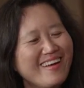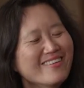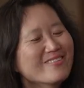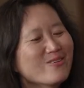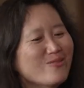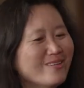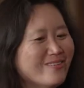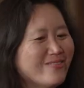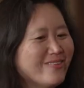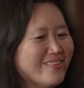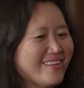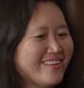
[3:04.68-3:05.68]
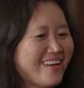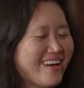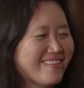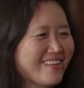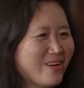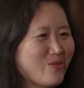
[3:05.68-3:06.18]
It's so wonderful that you
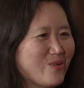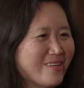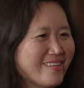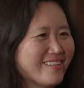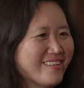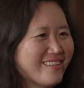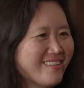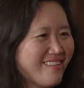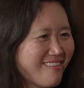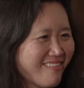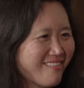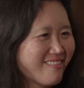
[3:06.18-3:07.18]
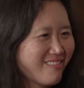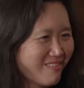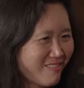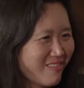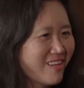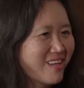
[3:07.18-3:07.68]
asked that question, to
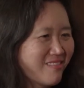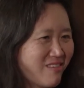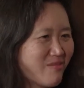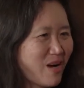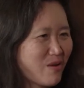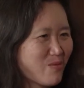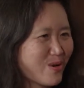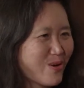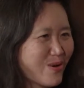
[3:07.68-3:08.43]
live a vibrant